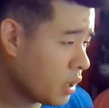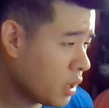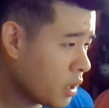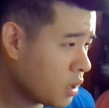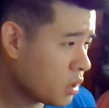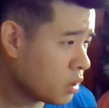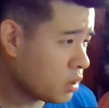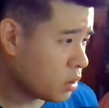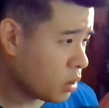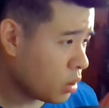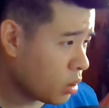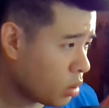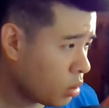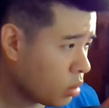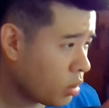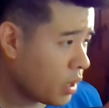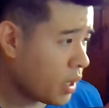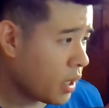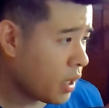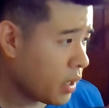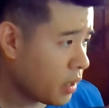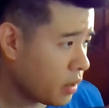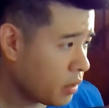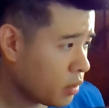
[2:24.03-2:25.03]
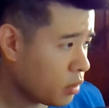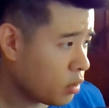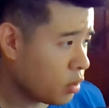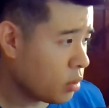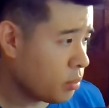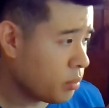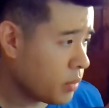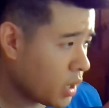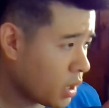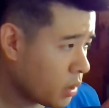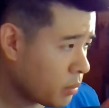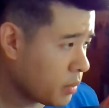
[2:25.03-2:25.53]
so hot, you
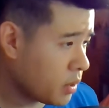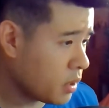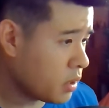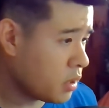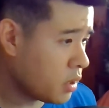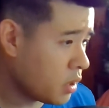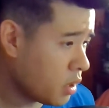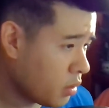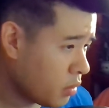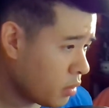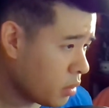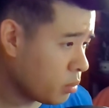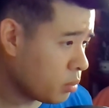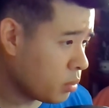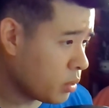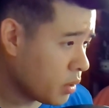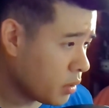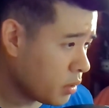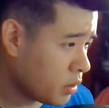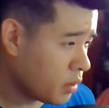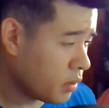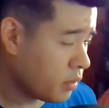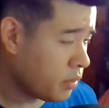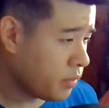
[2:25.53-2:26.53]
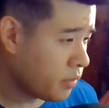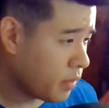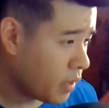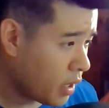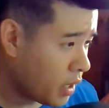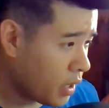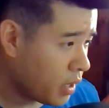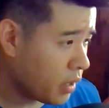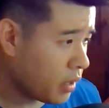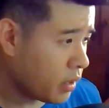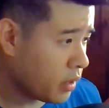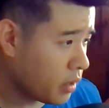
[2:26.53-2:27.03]
make me shiver with the
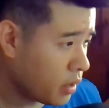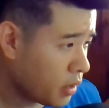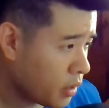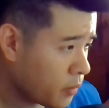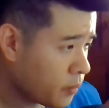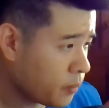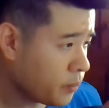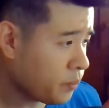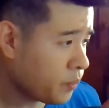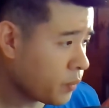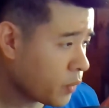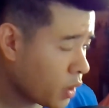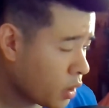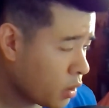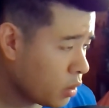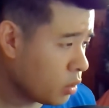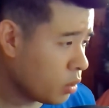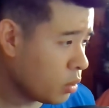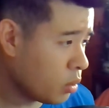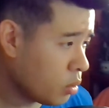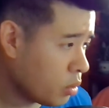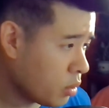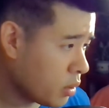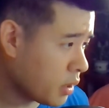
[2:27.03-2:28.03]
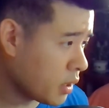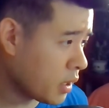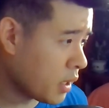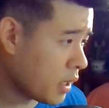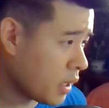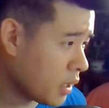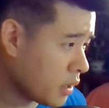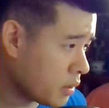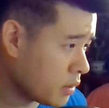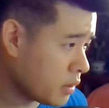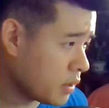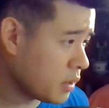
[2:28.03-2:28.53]
fire You
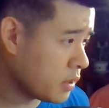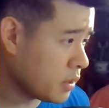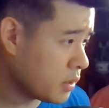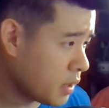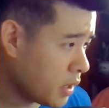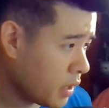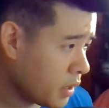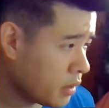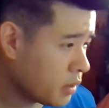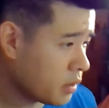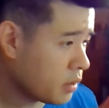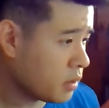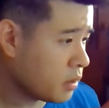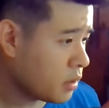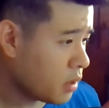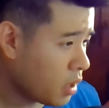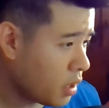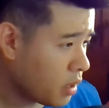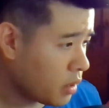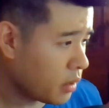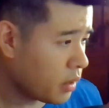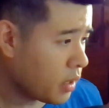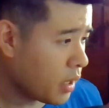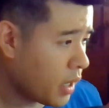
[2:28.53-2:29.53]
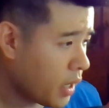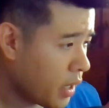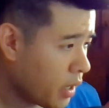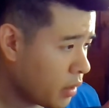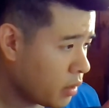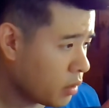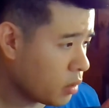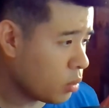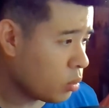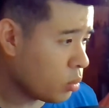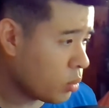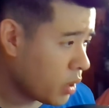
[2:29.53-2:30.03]
got this thing started, I
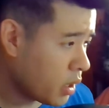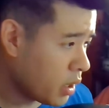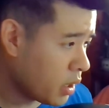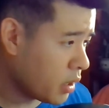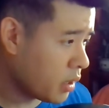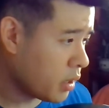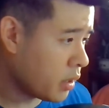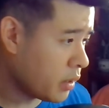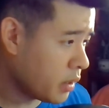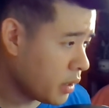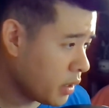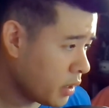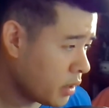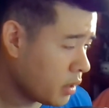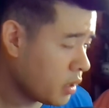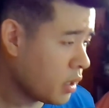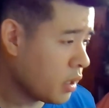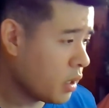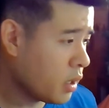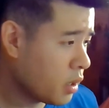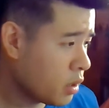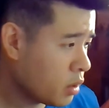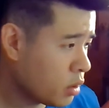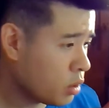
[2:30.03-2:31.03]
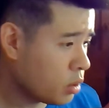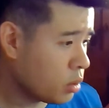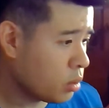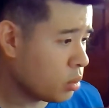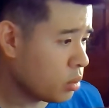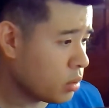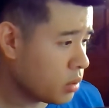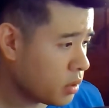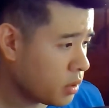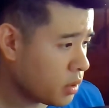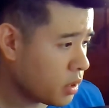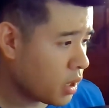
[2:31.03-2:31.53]
don't want it to
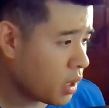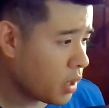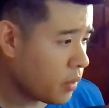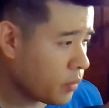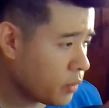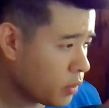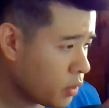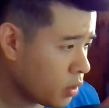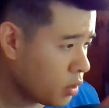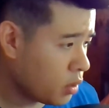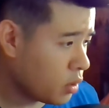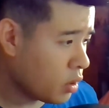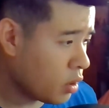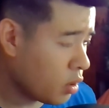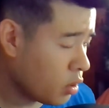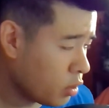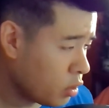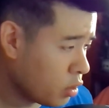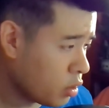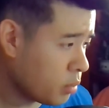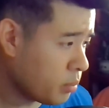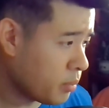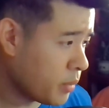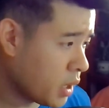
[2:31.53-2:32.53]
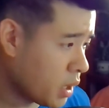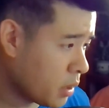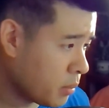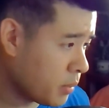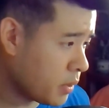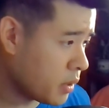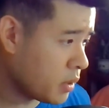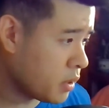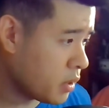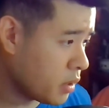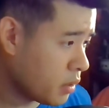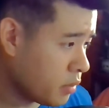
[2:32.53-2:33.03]
stop You know you make me
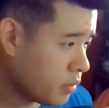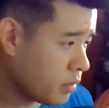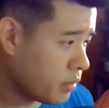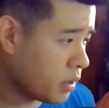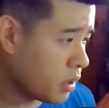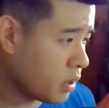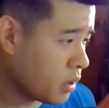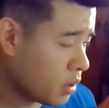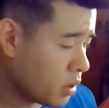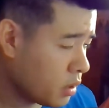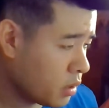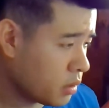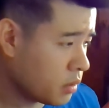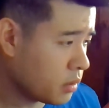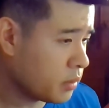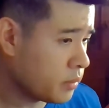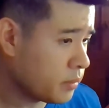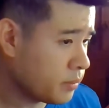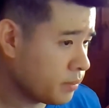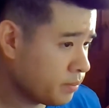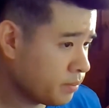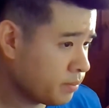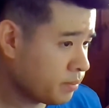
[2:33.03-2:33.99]
shiver uh,